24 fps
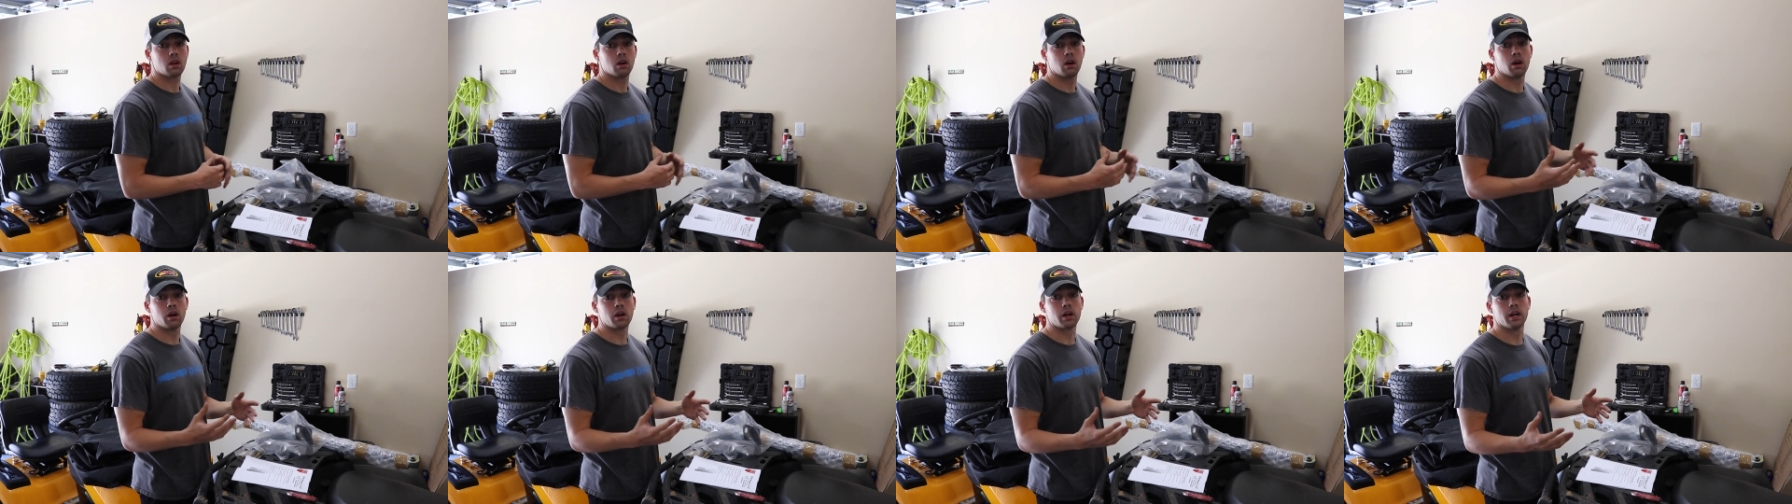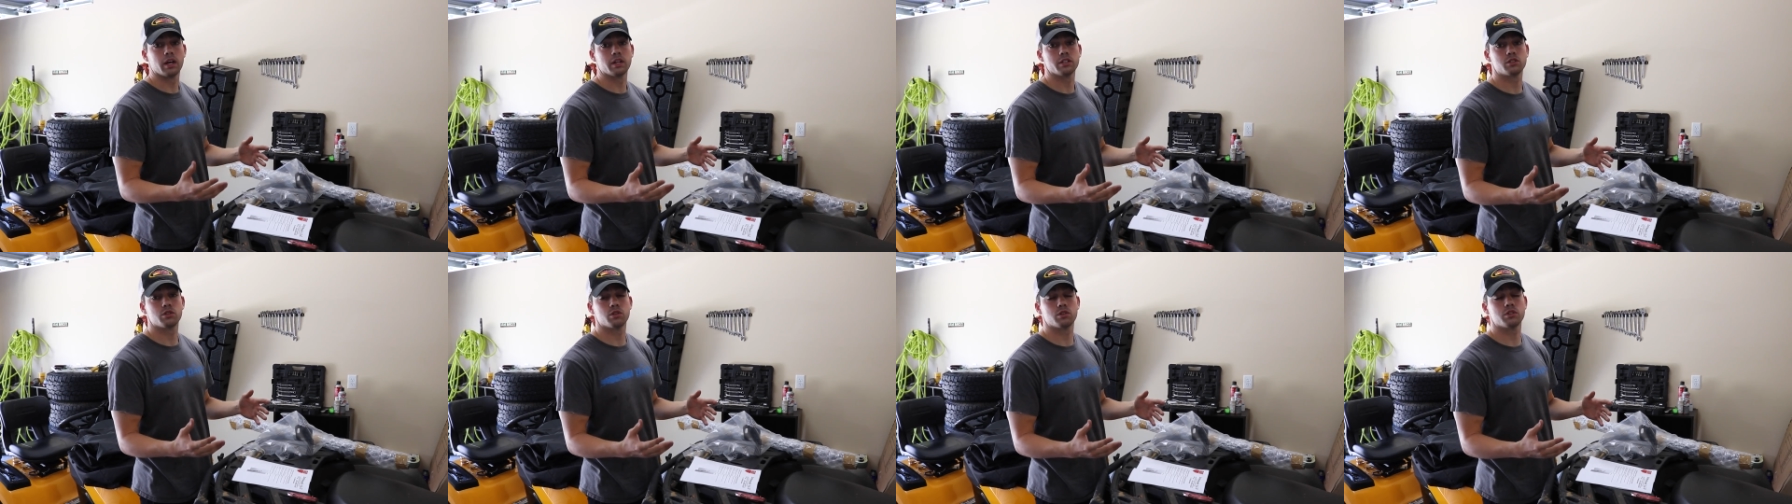Alright
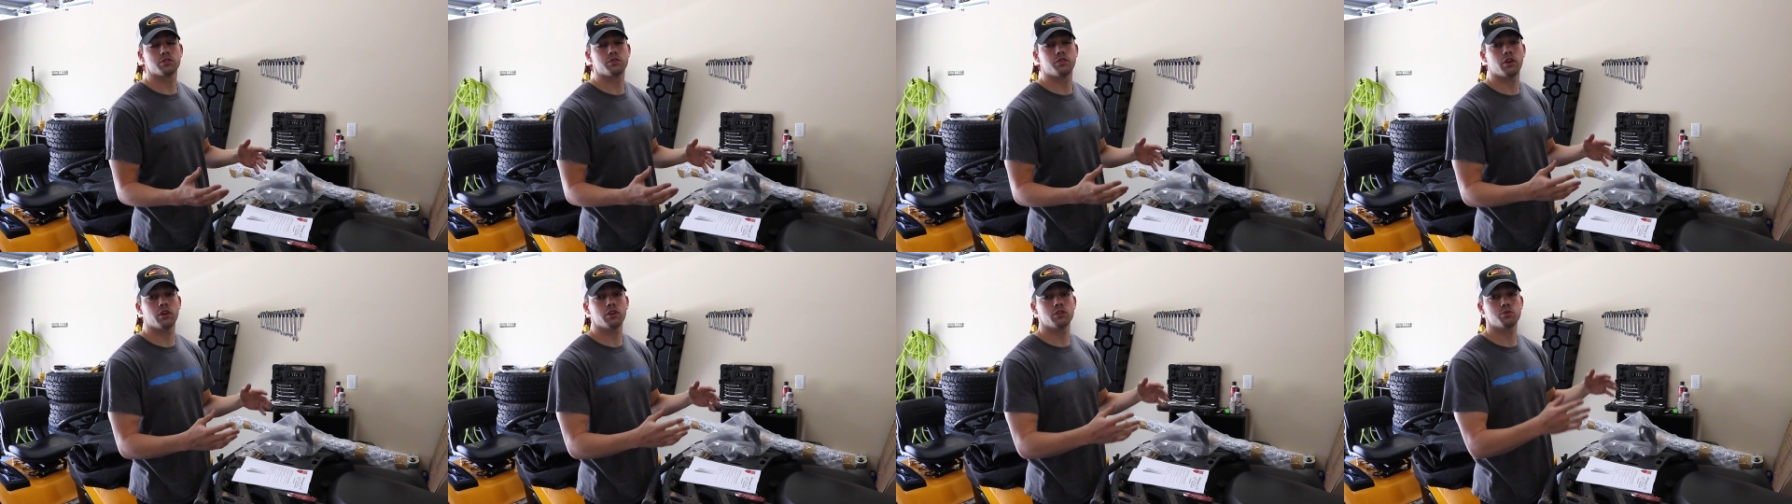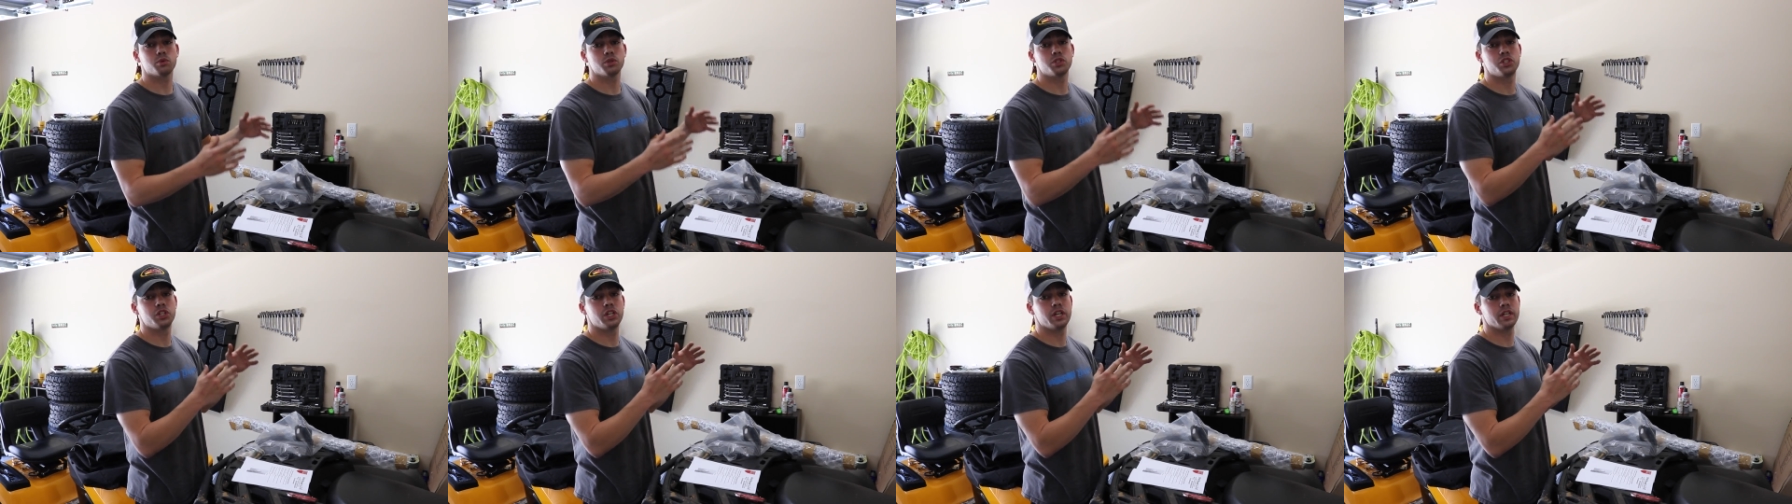guys, so as far as
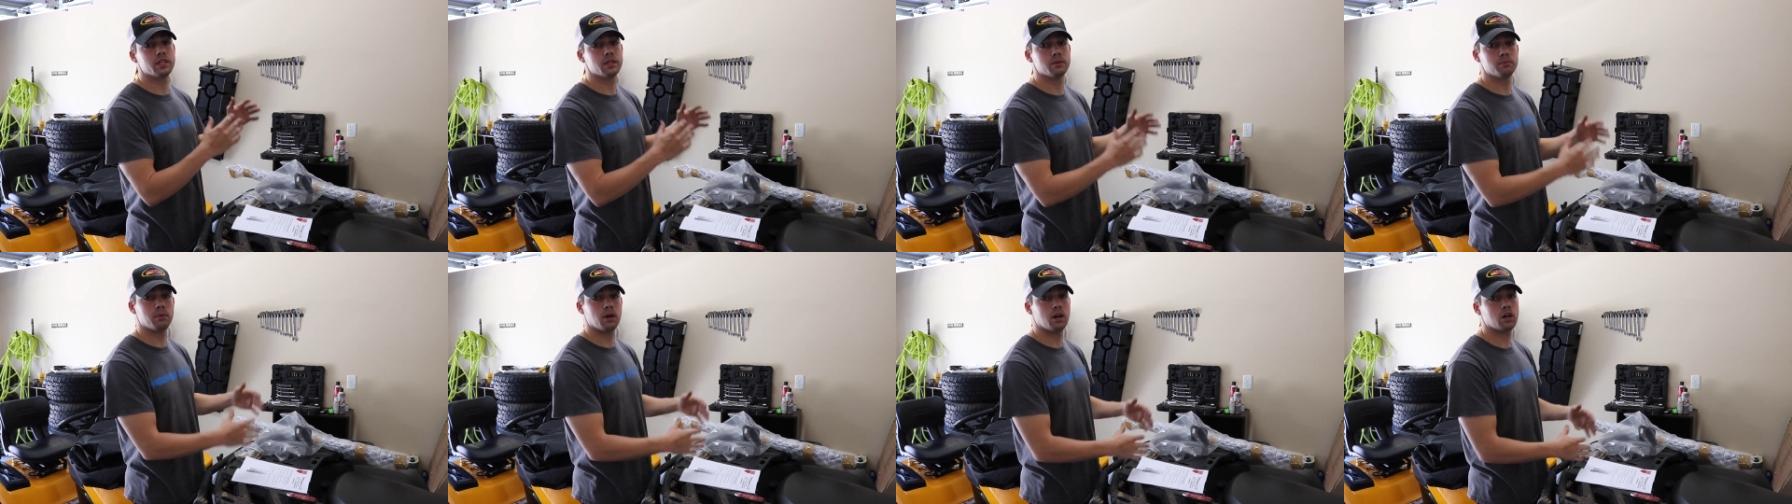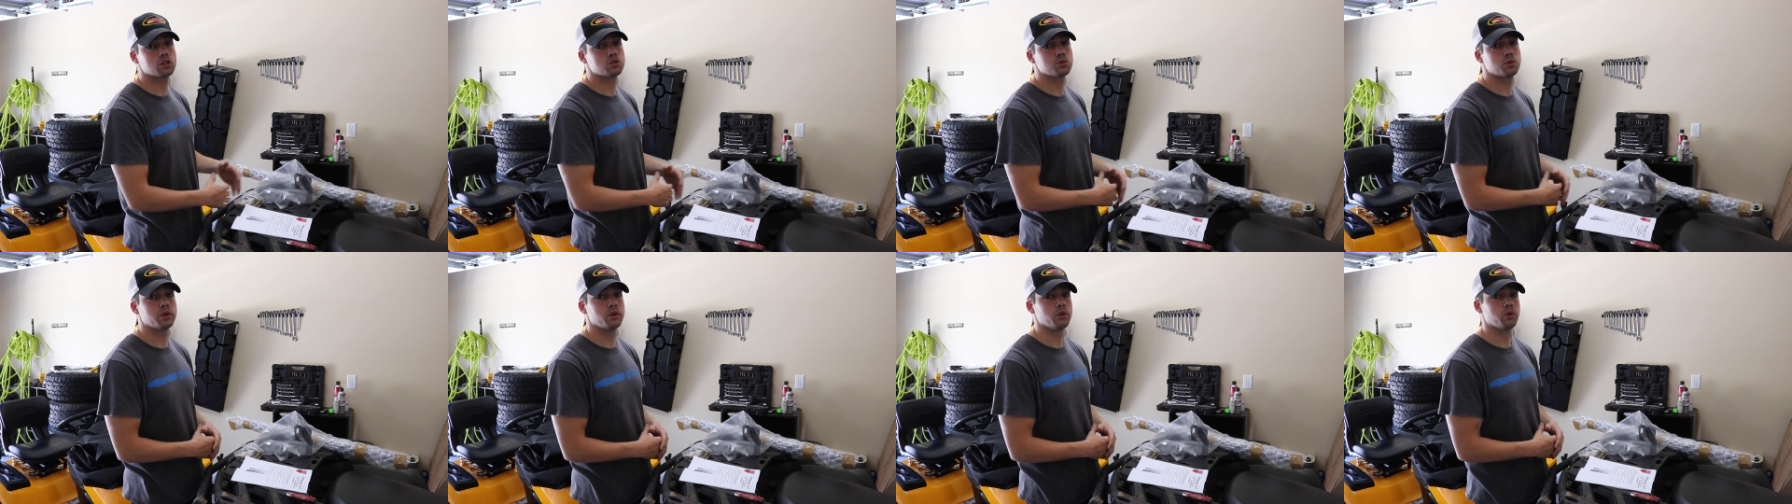what you get in the
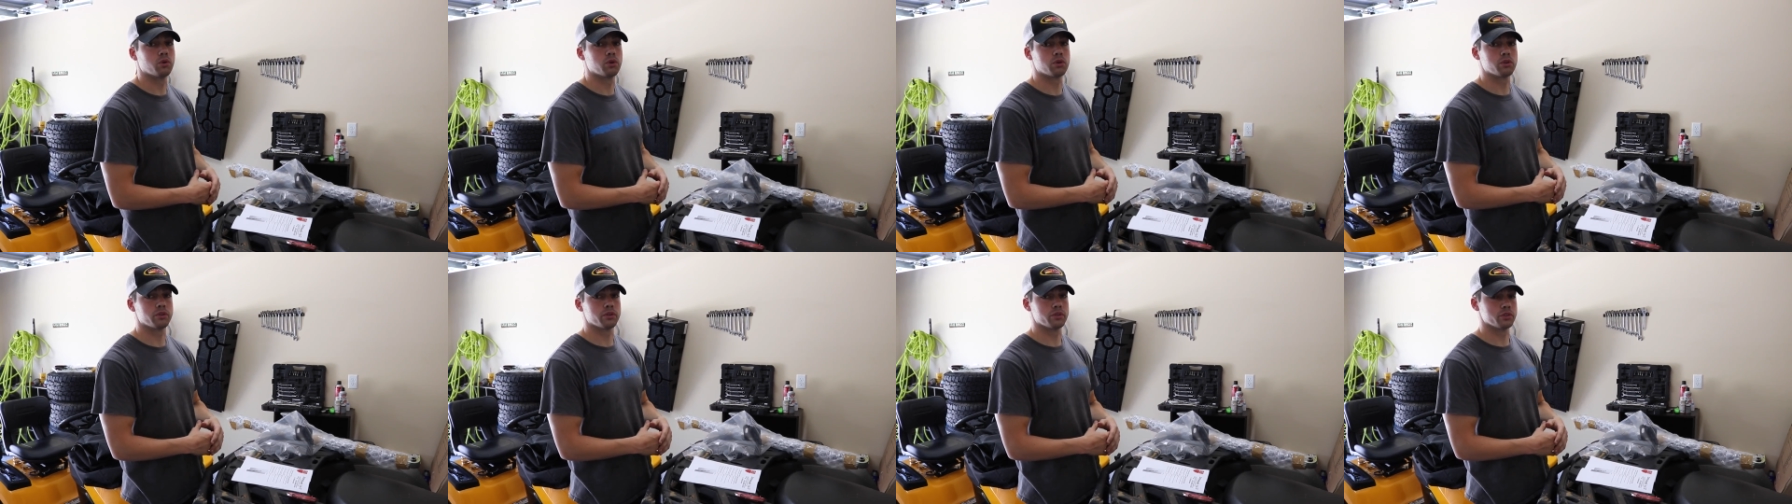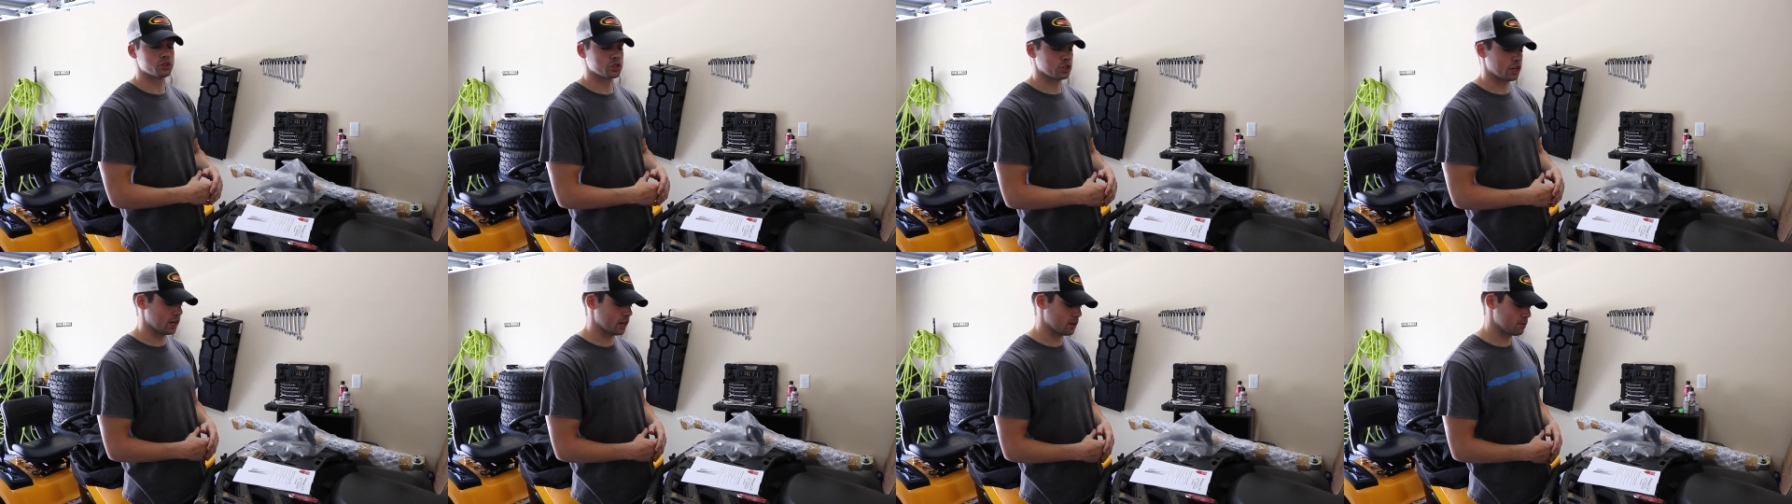box when you order their
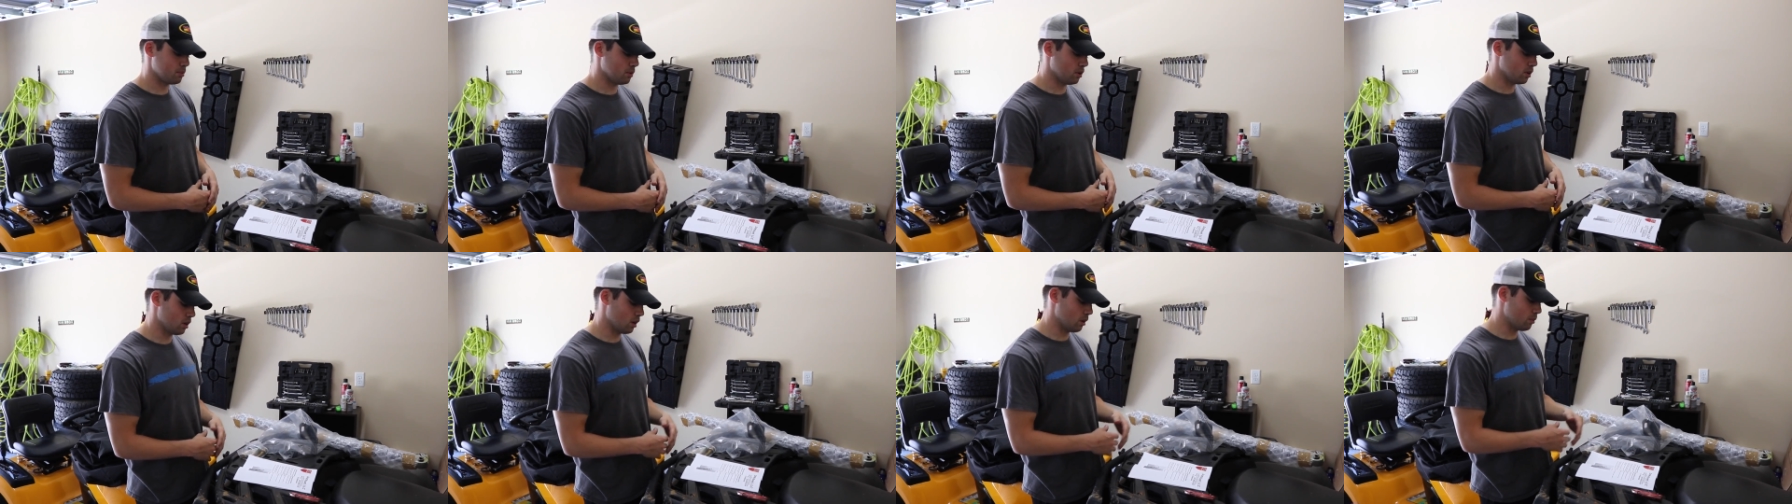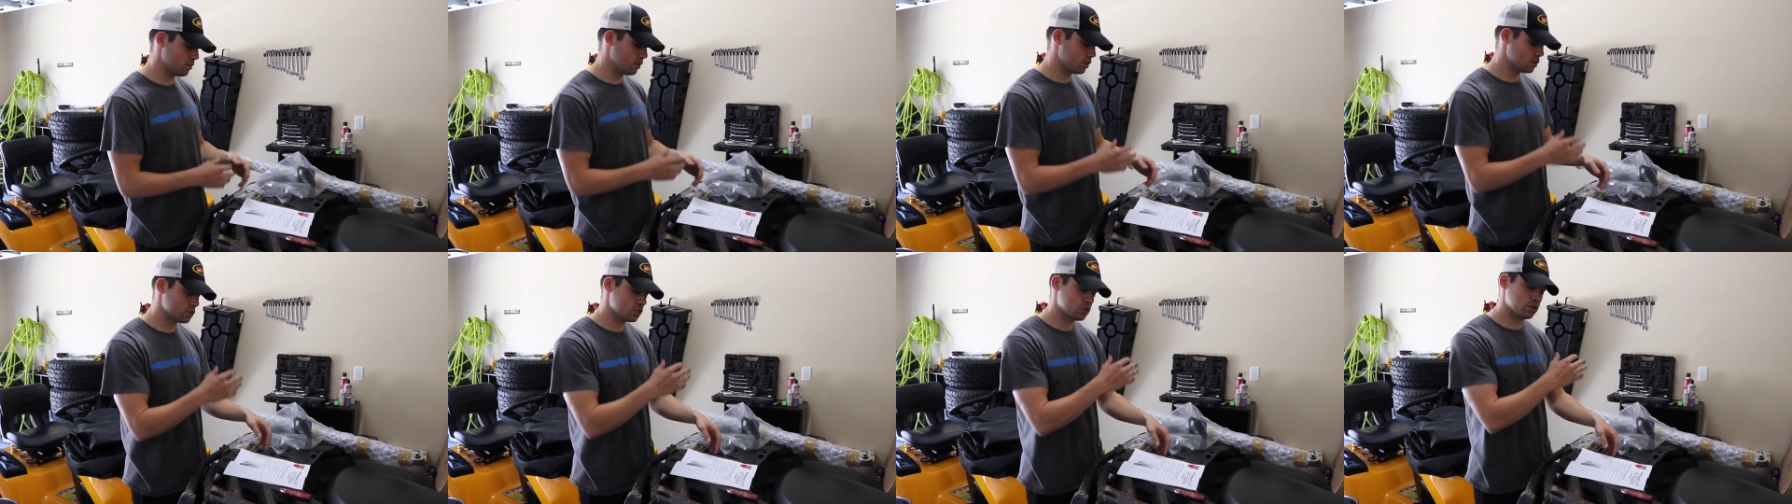track bar,
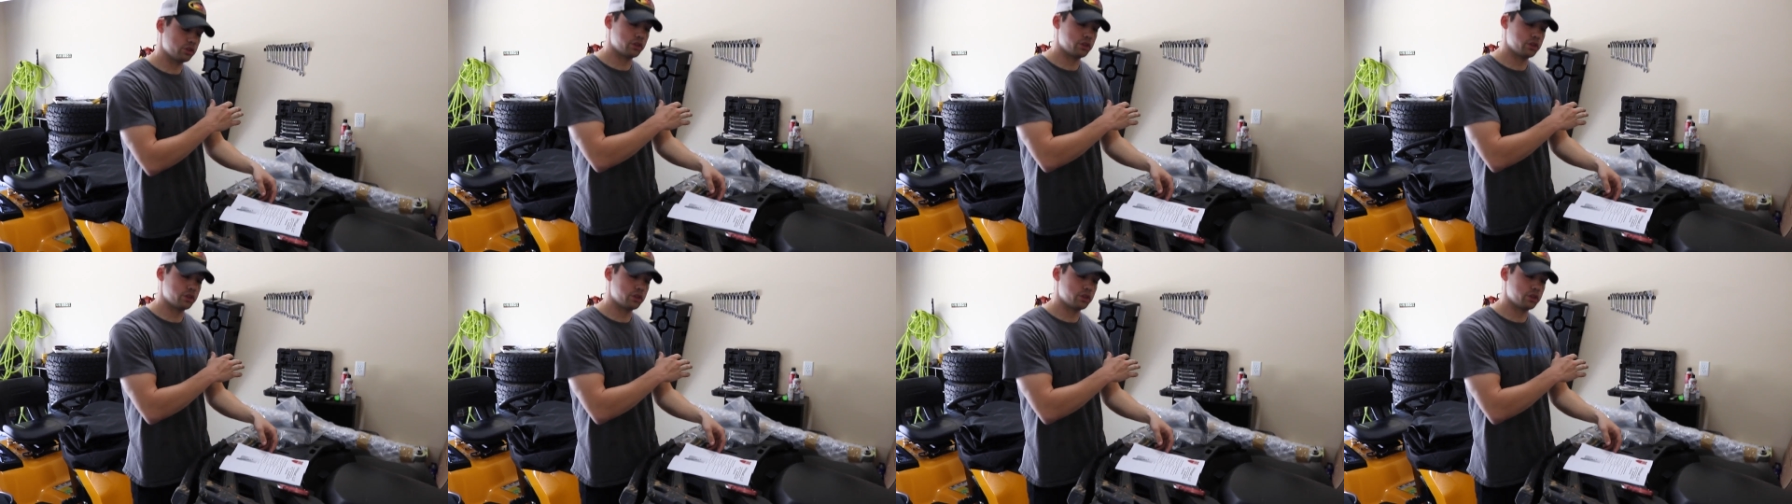I'm going to show